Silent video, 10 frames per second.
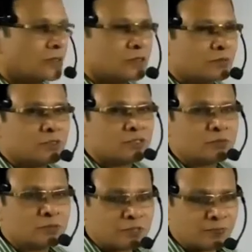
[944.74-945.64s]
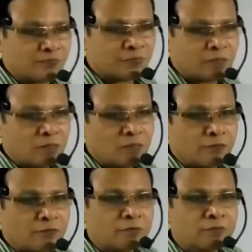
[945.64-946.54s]
Multi means many.
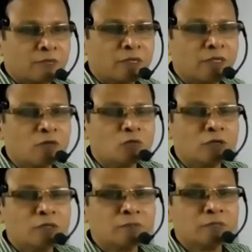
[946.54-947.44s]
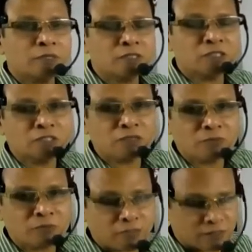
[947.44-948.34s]
From any one of these
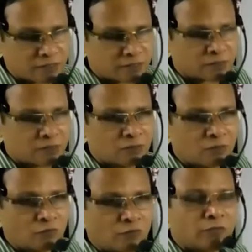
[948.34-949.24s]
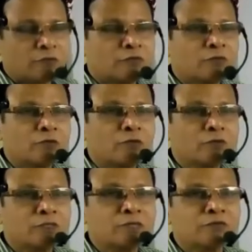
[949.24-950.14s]
germ layers, we have
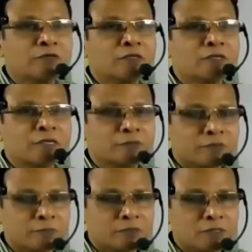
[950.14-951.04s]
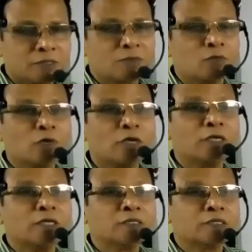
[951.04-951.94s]
formed different types of cells or
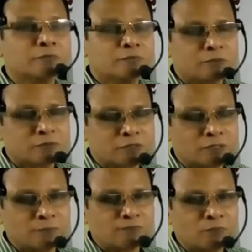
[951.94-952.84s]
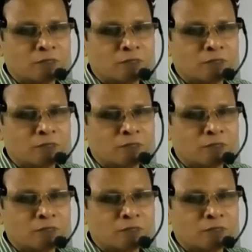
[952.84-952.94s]
various types of cells.